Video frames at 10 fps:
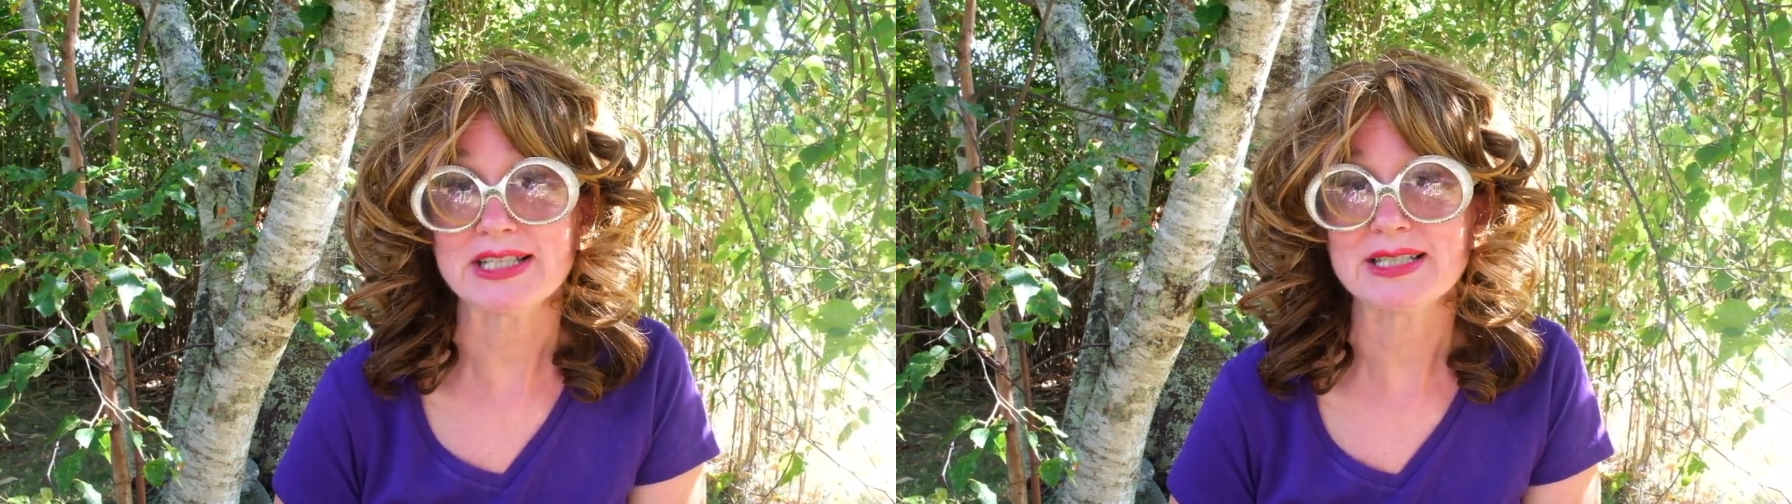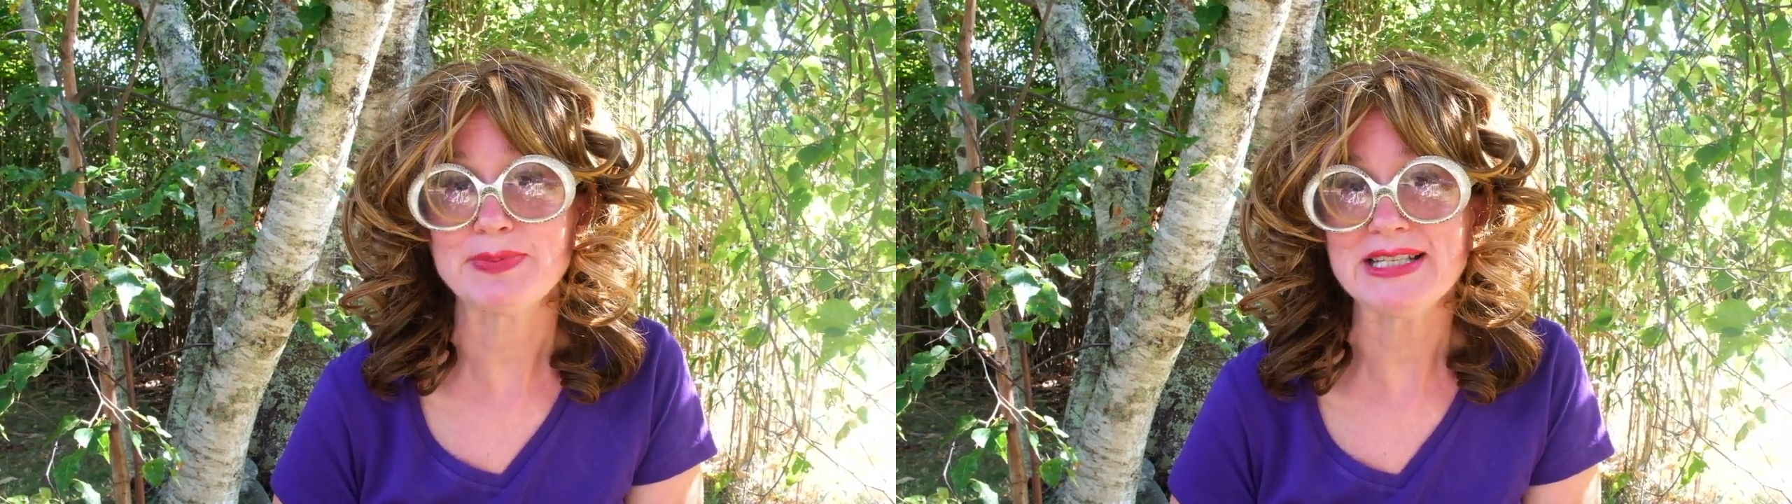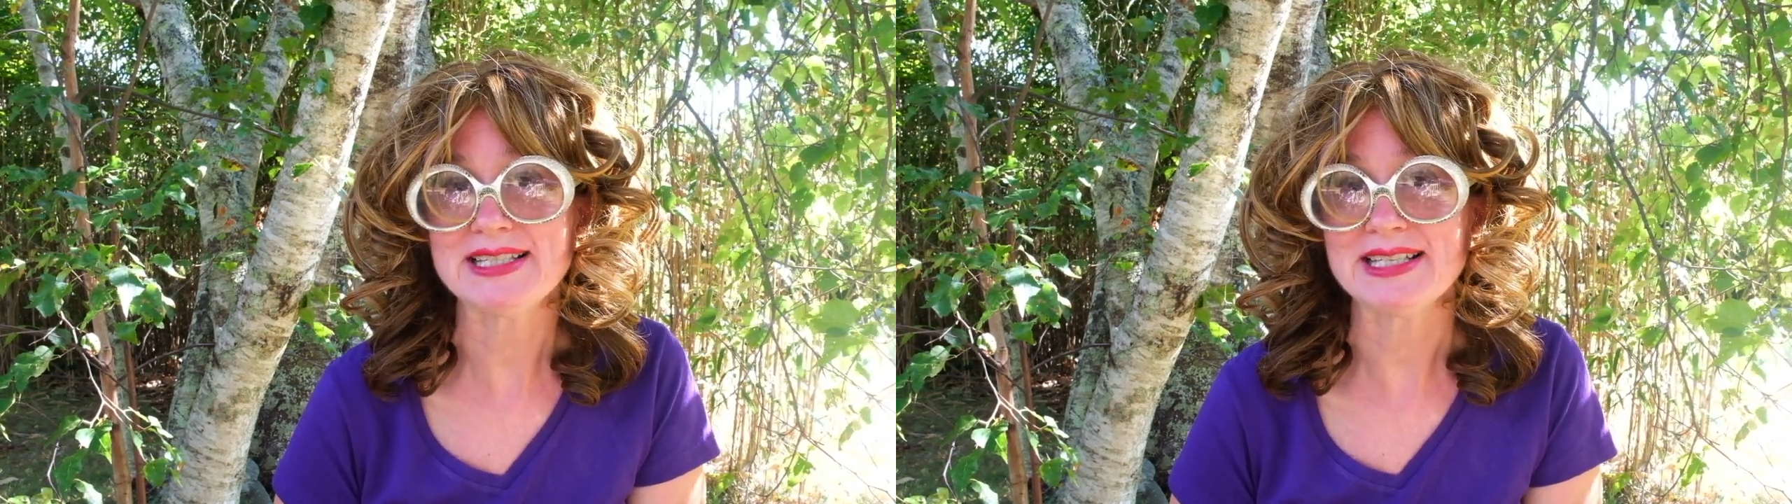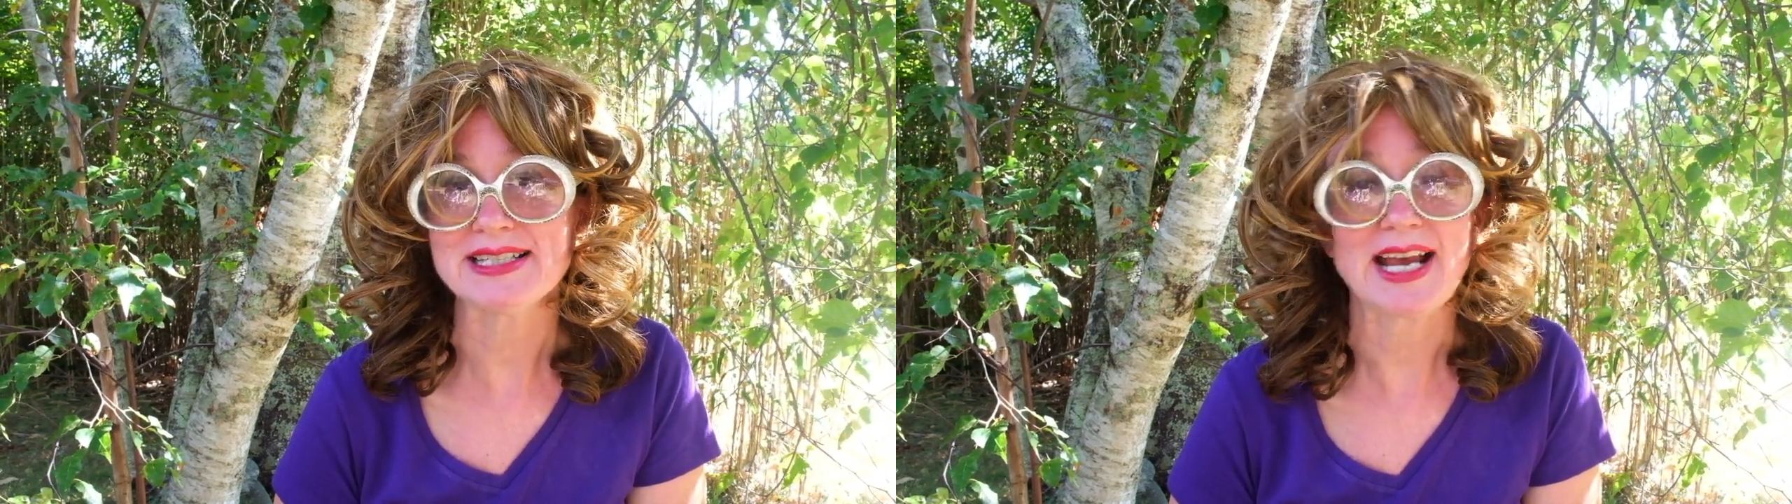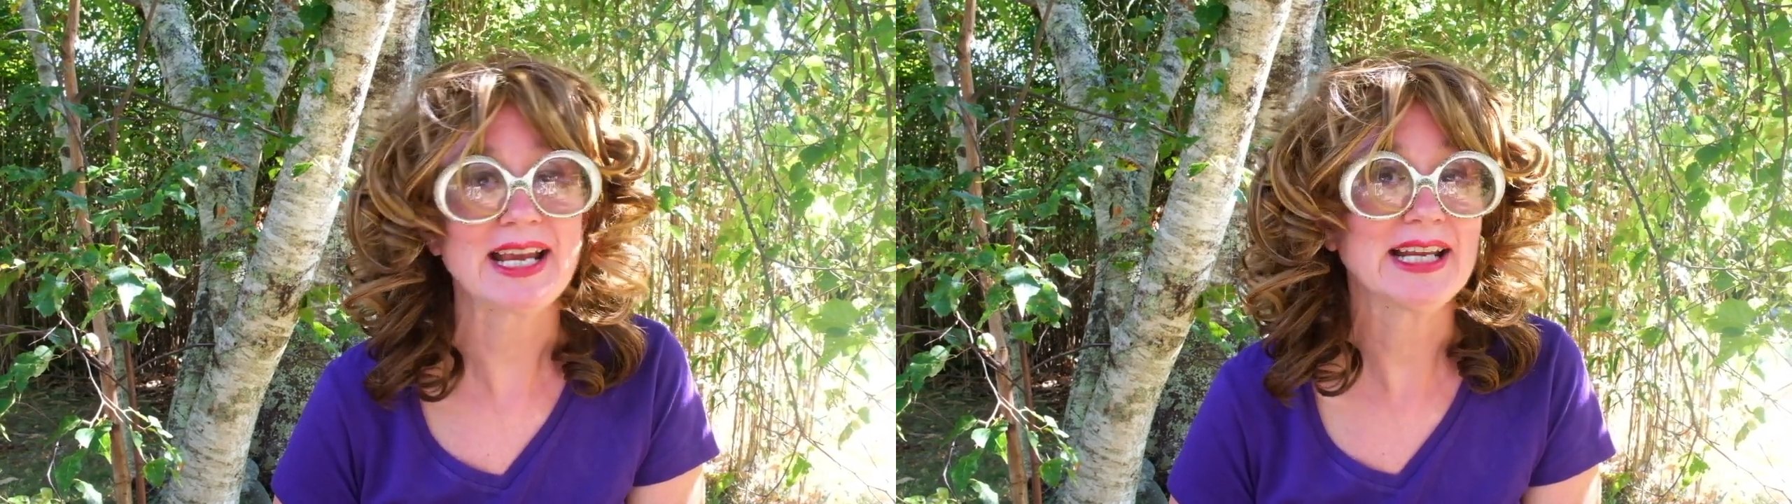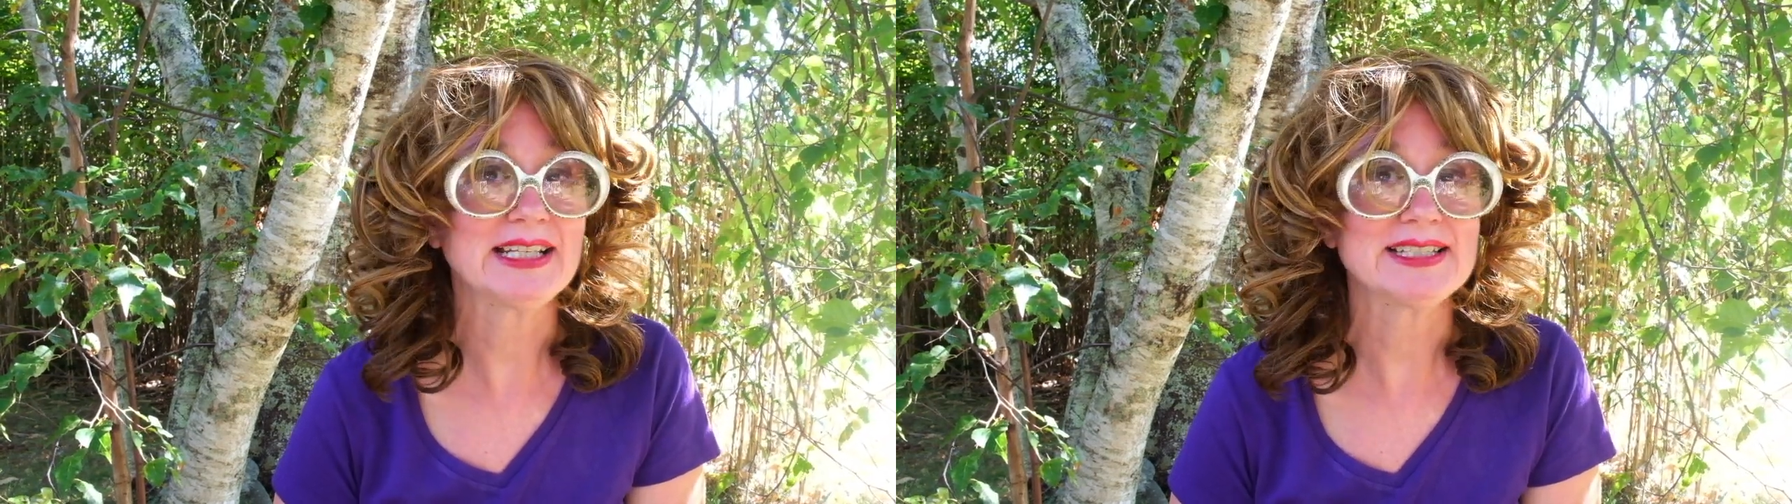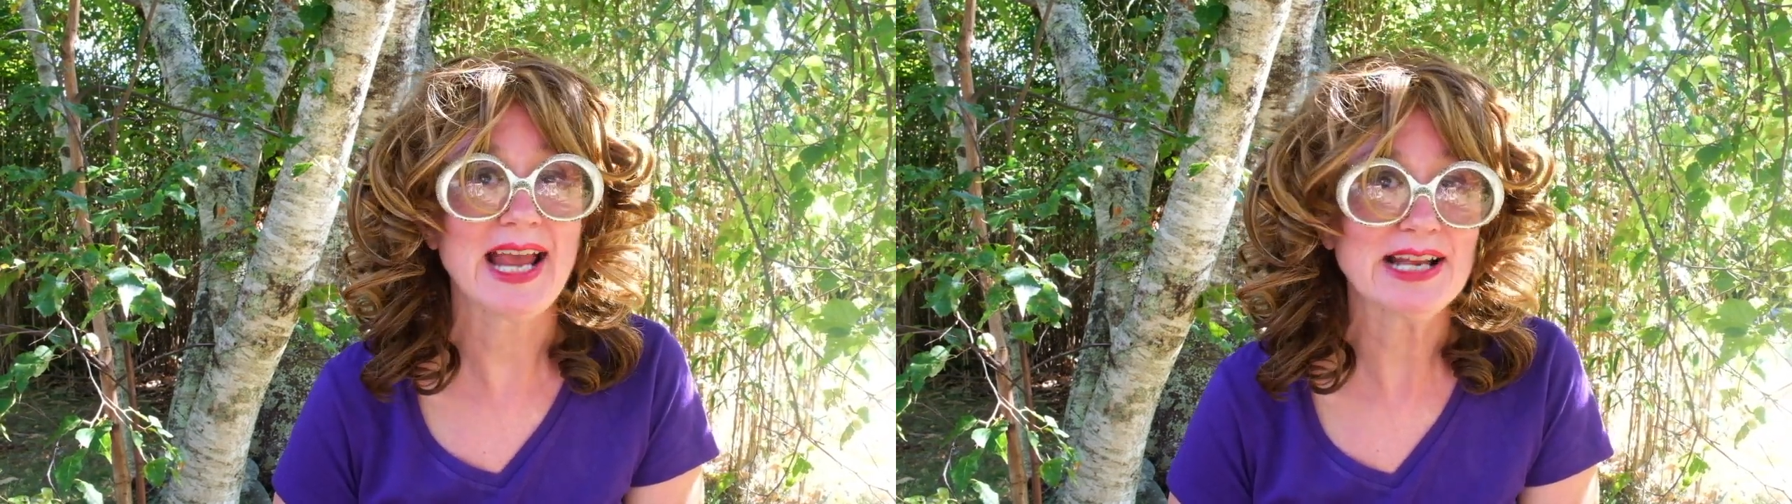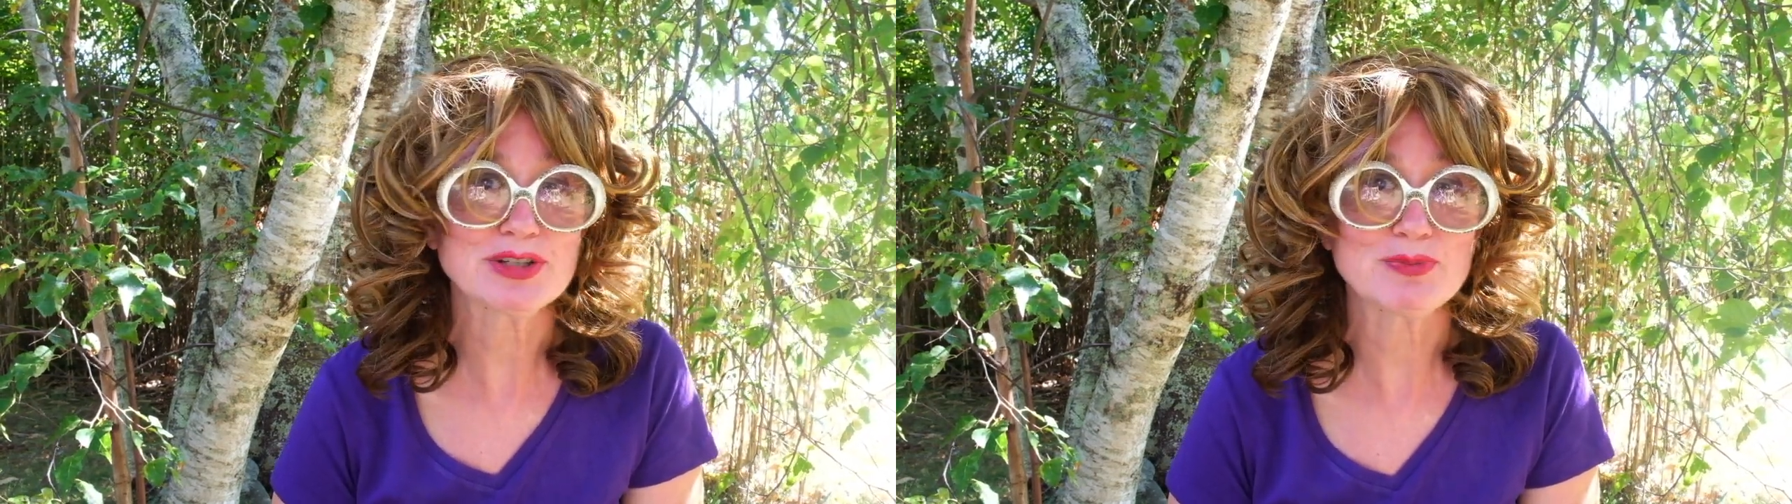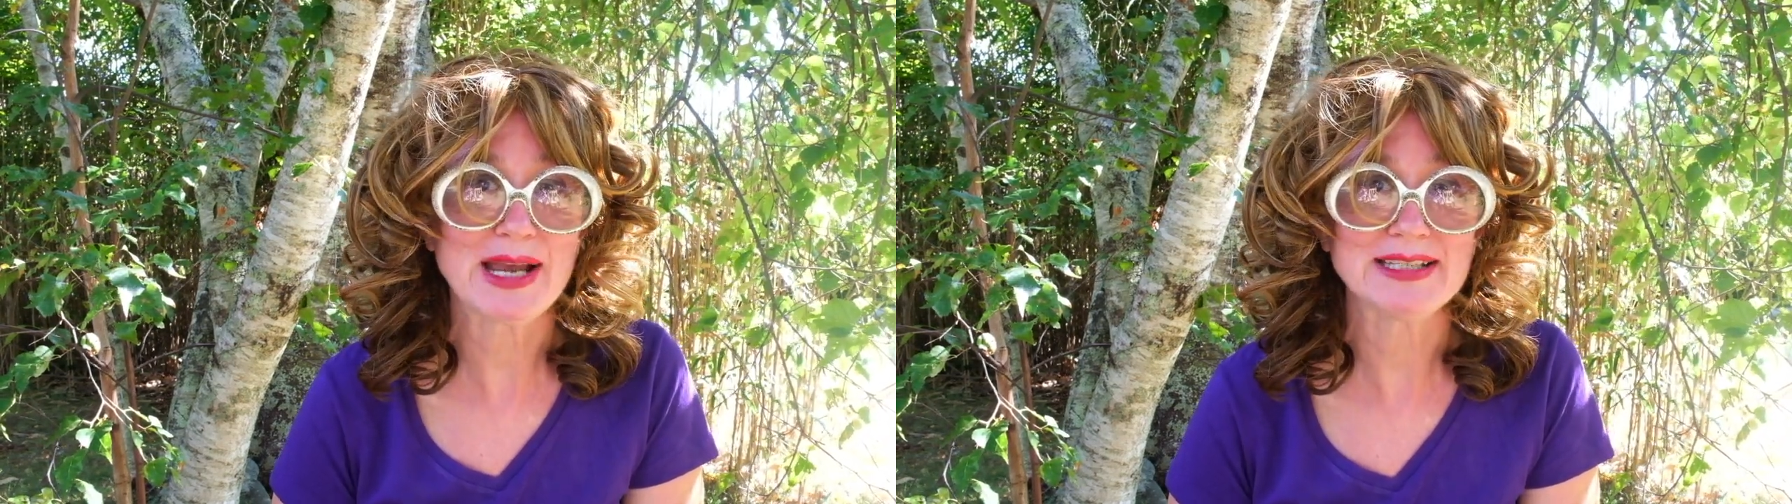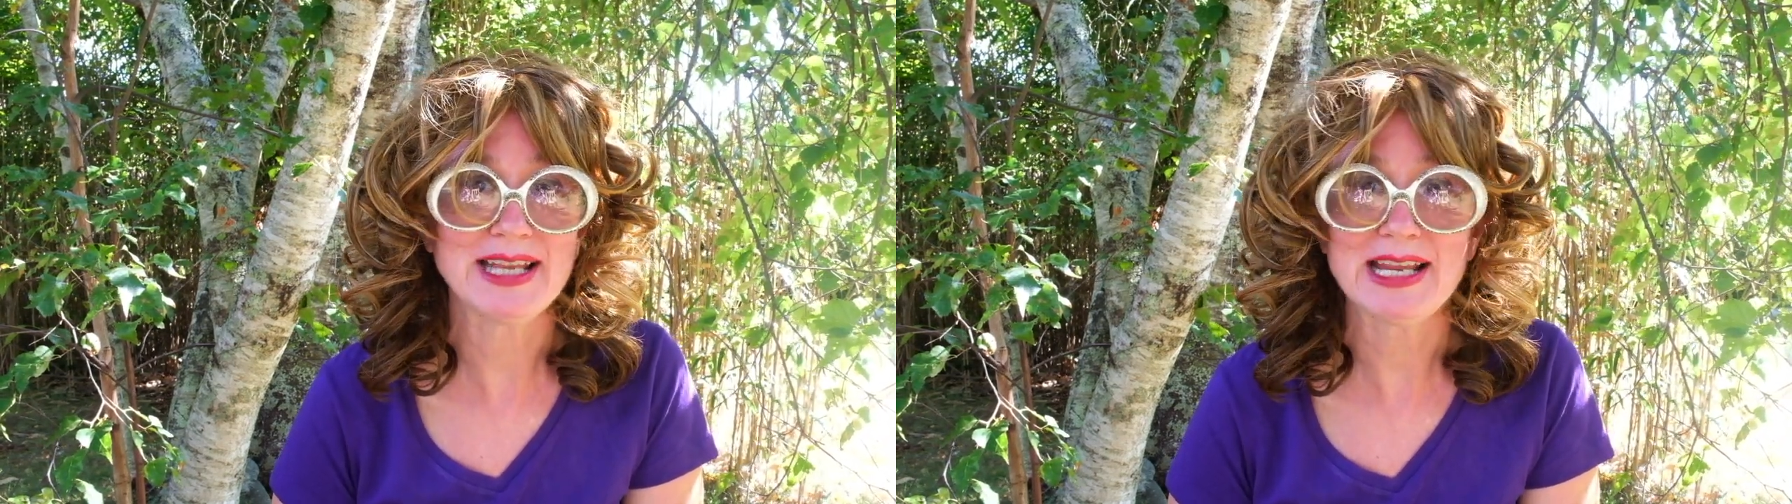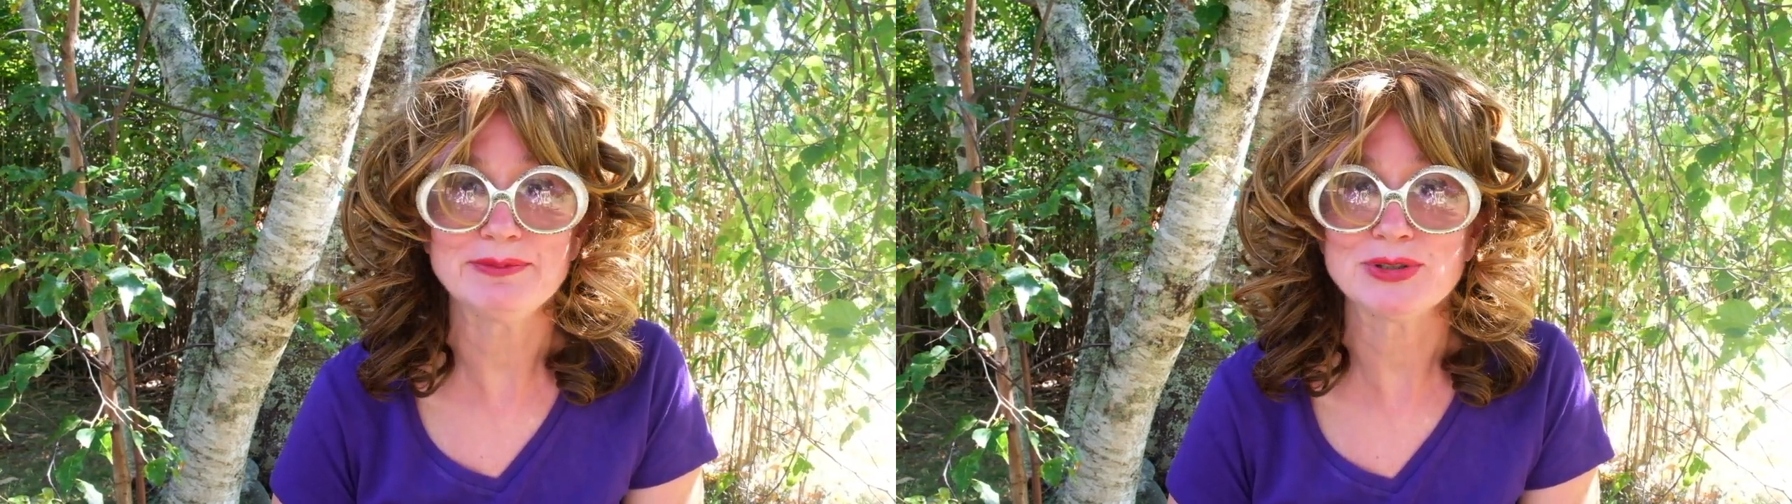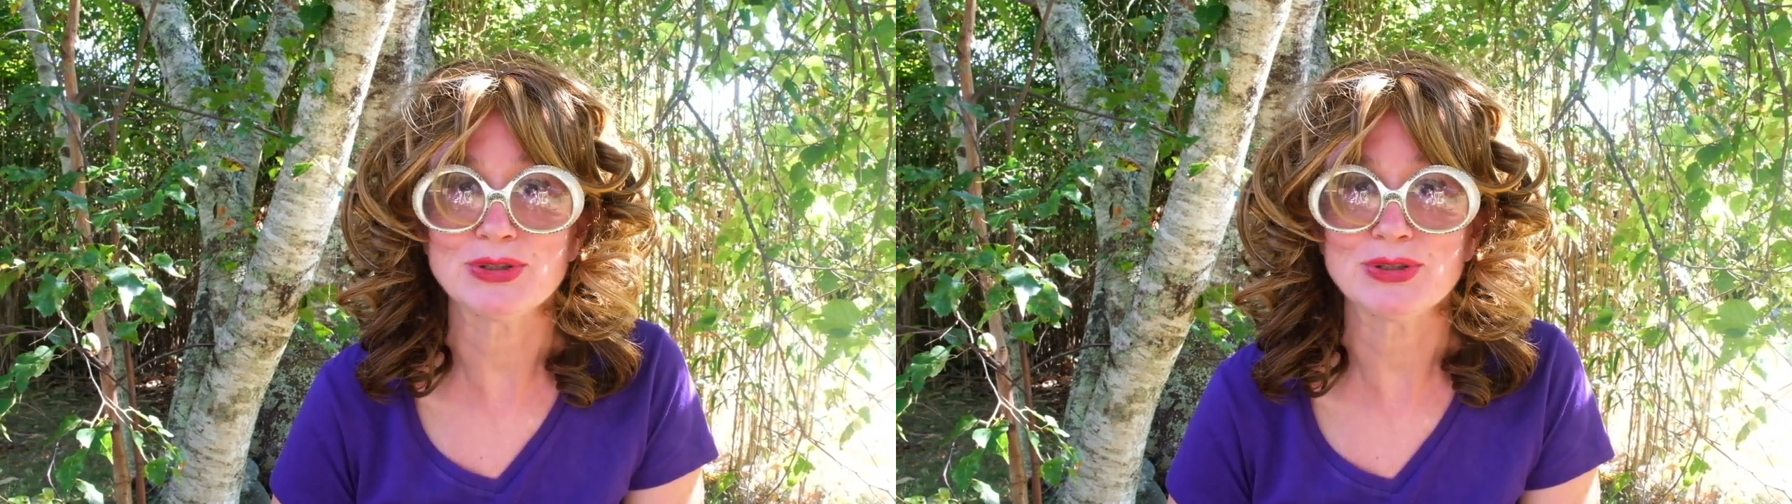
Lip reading: species I can attach my name